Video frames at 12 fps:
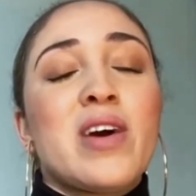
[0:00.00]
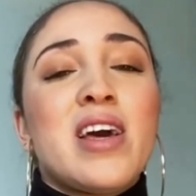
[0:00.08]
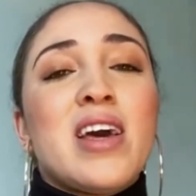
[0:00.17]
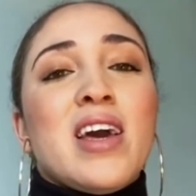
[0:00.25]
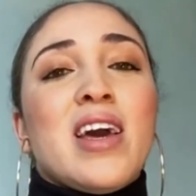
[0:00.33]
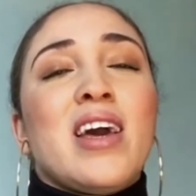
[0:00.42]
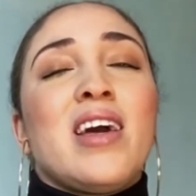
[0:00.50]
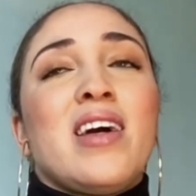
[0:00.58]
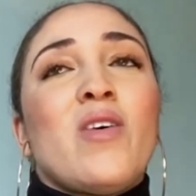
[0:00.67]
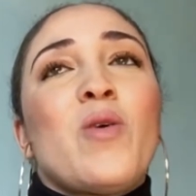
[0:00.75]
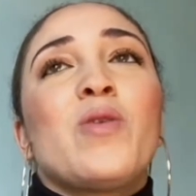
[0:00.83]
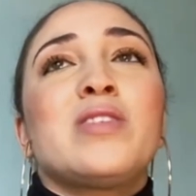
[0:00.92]
Oh. It
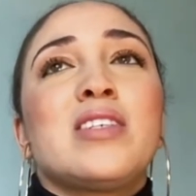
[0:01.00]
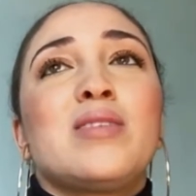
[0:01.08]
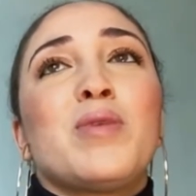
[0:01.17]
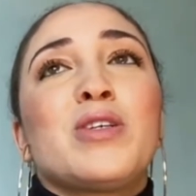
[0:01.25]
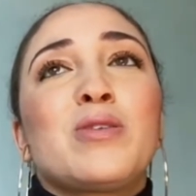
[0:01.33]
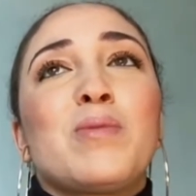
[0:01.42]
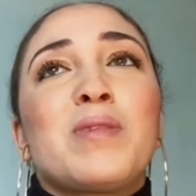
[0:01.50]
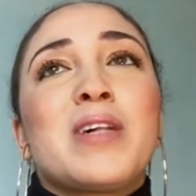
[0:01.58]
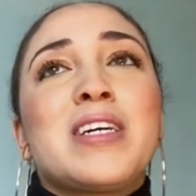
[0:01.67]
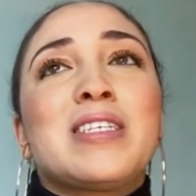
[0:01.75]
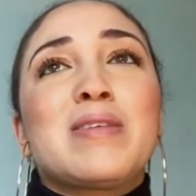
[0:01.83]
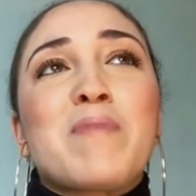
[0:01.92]
holds a special
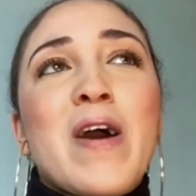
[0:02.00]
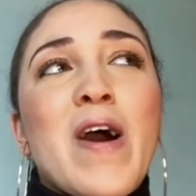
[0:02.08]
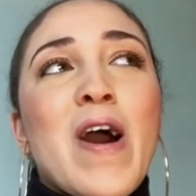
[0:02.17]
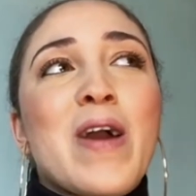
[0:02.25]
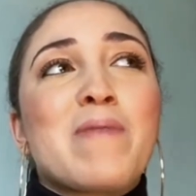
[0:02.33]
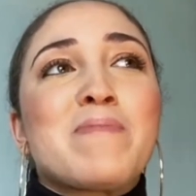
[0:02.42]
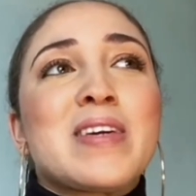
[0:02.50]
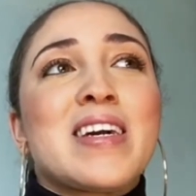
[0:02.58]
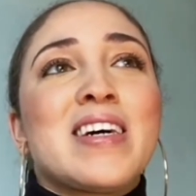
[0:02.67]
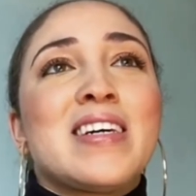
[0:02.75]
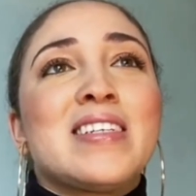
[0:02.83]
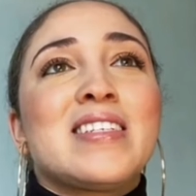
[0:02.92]
place in my heart
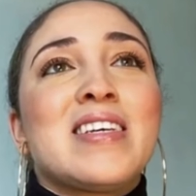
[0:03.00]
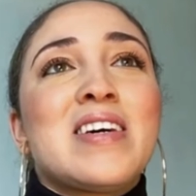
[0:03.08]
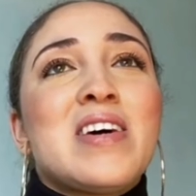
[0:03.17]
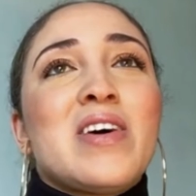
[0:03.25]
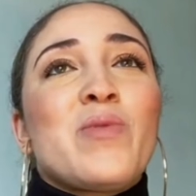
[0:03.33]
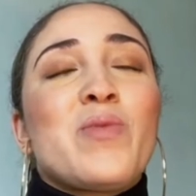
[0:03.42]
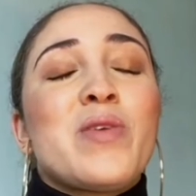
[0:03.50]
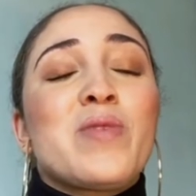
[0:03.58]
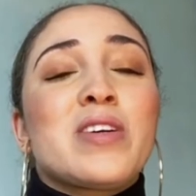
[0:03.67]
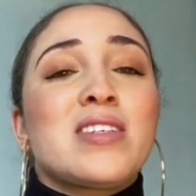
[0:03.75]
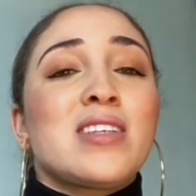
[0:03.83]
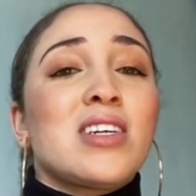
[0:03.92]
because we
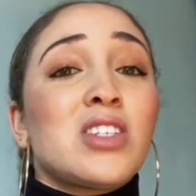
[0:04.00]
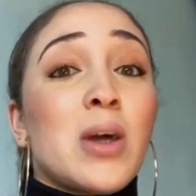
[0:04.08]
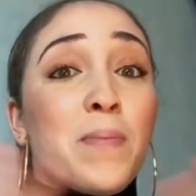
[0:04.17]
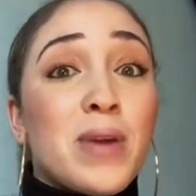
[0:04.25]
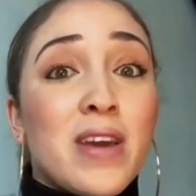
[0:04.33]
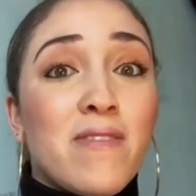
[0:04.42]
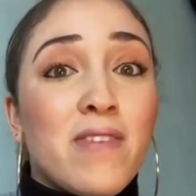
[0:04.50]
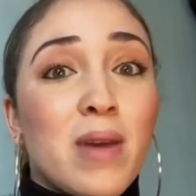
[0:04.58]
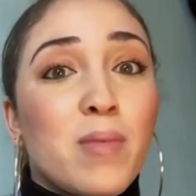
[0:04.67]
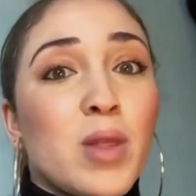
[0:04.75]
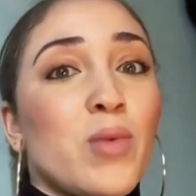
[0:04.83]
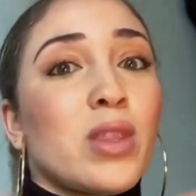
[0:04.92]
were such a big
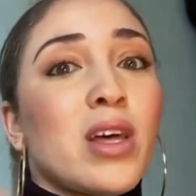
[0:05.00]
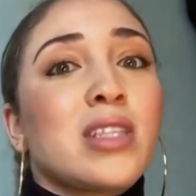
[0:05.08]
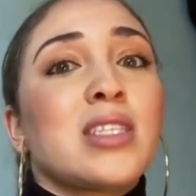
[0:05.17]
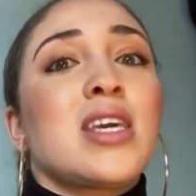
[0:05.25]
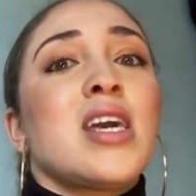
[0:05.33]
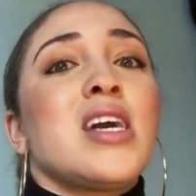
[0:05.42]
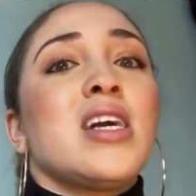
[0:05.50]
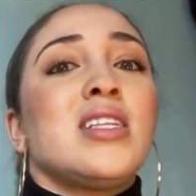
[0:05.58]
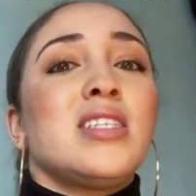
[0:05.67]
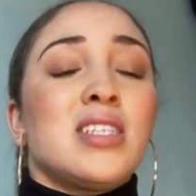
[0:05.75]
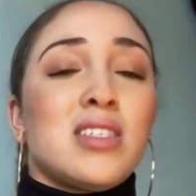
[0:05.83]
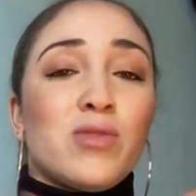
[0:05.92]
family with lots of
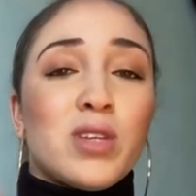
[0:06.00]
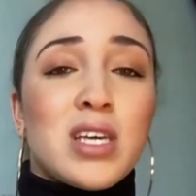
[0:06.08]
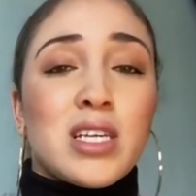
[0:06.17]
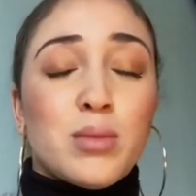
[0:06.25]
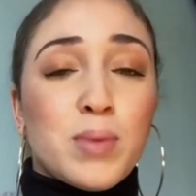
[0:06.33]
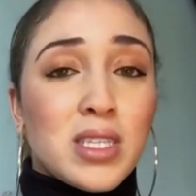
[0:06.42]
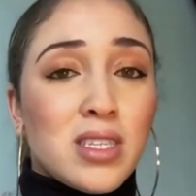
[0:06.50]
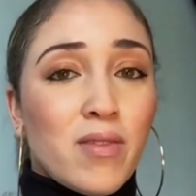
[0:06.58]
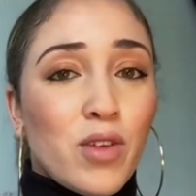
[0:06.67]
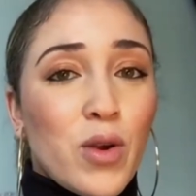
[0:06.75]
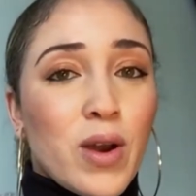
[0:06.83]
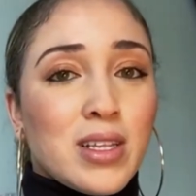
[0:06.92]
kids, and it's really expensive
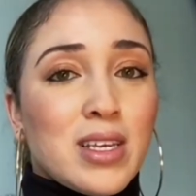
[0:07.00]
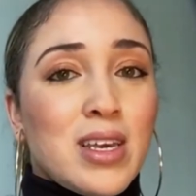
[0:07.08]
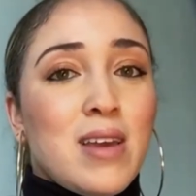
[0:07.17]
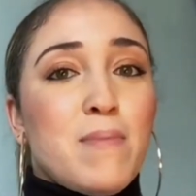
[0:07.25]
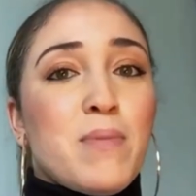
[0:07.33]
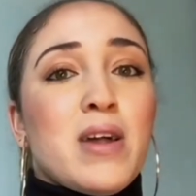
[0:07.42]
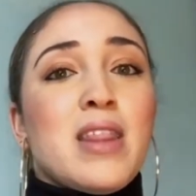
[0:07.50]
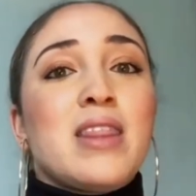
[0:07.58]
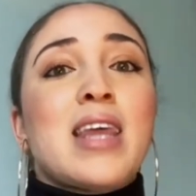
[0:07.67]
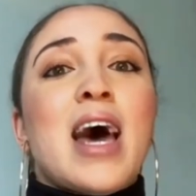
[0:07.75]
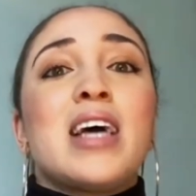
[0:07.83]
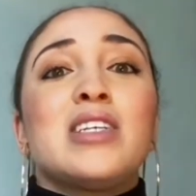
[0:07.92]
to go out to eat, but
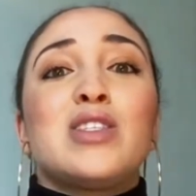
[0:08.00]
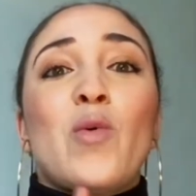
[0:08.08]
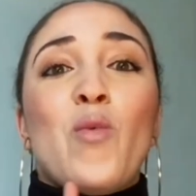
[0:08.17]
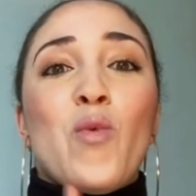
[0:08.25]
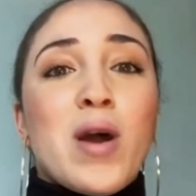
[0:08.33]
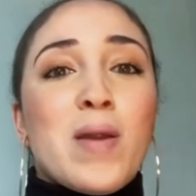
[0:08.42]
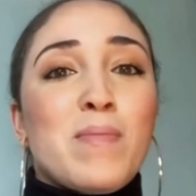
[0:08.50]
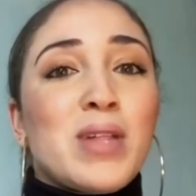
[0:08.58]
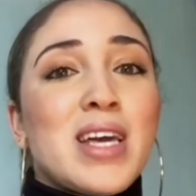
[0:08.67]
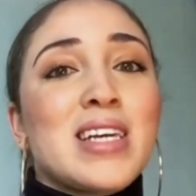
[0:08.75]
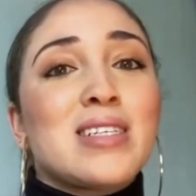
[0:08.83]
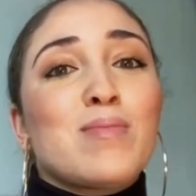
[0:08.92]
that is the one
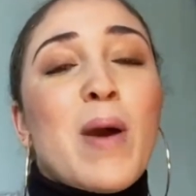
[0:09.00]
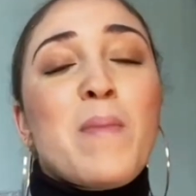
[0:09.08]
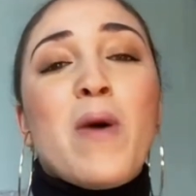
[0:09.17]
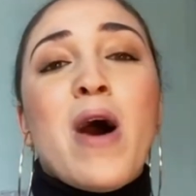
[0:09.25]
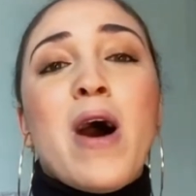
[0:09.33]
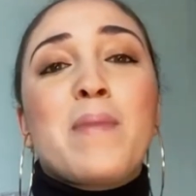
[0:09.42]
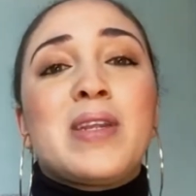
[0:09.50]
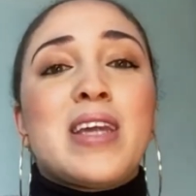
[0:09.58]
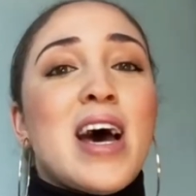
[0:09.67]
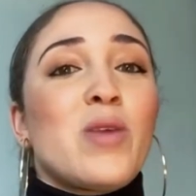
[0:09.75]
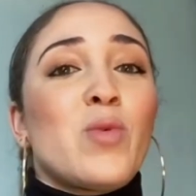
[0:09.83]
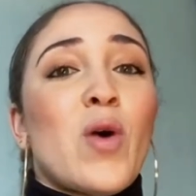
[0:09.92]
place my mom and
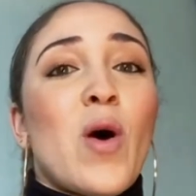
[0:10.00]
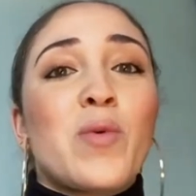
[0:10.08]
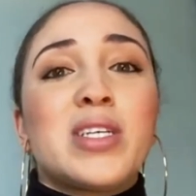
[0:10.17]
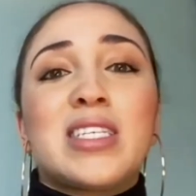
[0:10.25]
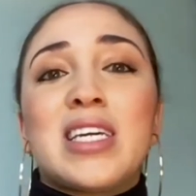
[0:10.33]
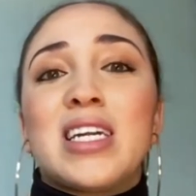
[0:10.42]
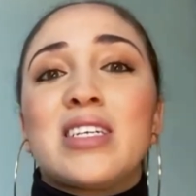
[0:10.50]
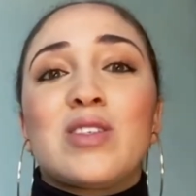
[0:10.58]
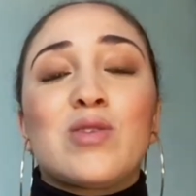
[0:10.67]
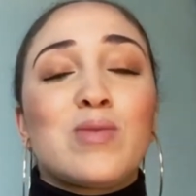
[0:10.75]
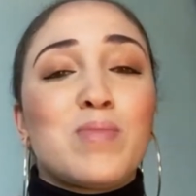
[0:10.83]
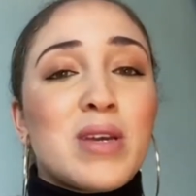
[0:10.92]
dad would always get us
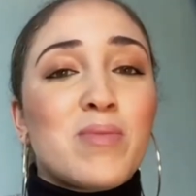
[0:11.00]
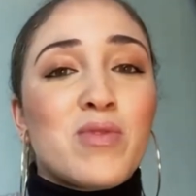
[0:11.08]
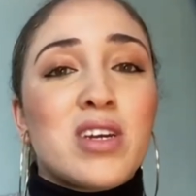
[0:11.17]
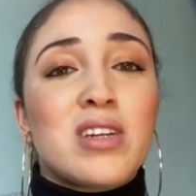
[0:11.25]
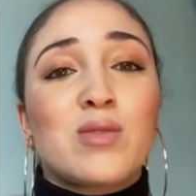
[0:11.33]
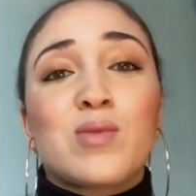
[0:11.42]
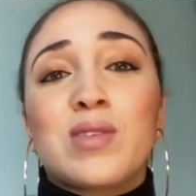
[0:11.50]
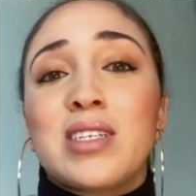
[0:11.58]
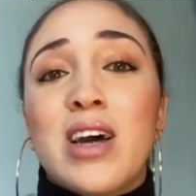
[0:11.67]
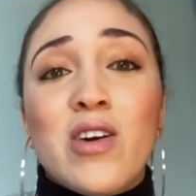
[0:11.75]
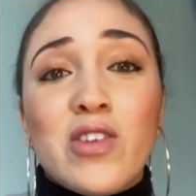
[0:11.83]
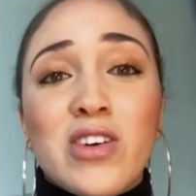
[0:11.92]
those Bing Burritos with
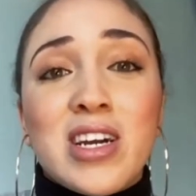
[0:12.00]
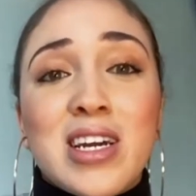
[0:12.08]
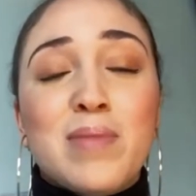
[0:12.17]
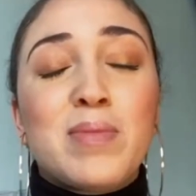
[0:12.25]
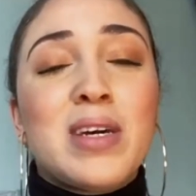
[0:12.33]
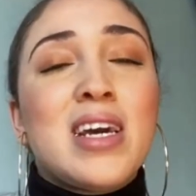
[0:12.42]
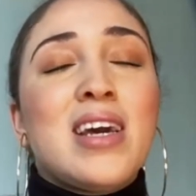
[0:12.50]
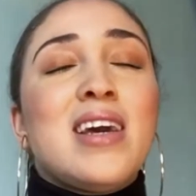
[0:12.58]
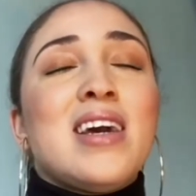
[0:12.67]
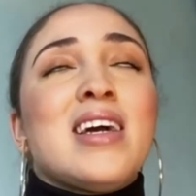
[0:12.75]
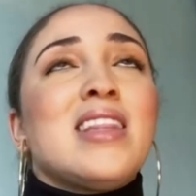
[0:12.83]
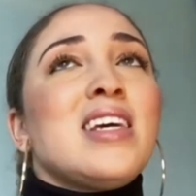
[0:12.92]
sour cream,
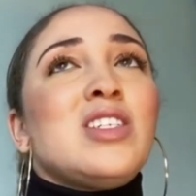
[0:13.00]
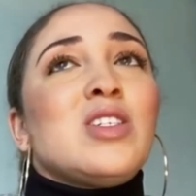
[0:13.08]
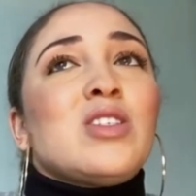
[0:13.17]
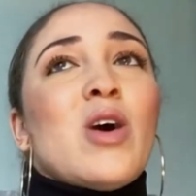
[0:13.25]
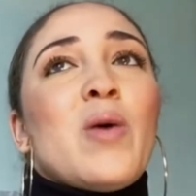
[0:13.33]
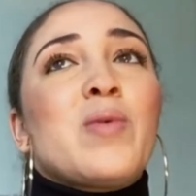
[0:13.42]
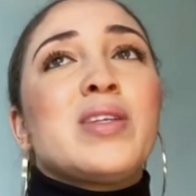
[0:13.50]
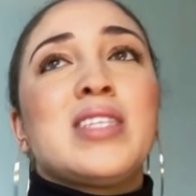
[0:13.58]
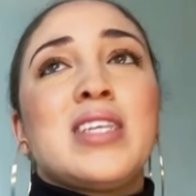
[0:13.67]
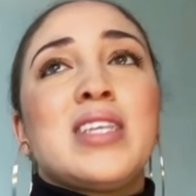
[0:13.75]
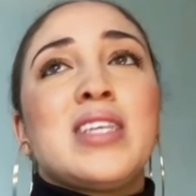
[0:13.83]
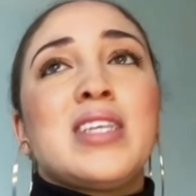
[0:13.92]
and they just always
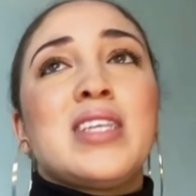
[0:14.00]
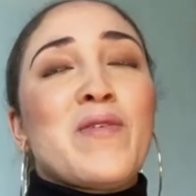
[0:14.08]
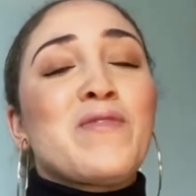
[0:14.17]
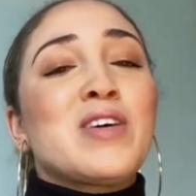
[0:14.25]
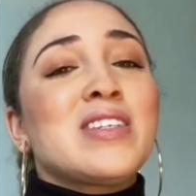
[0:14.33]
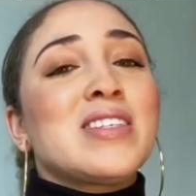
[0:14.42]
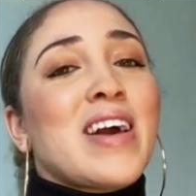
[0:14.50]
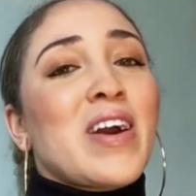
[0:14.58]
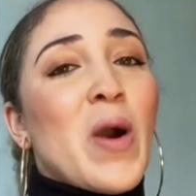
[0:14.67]
hit, so it feels like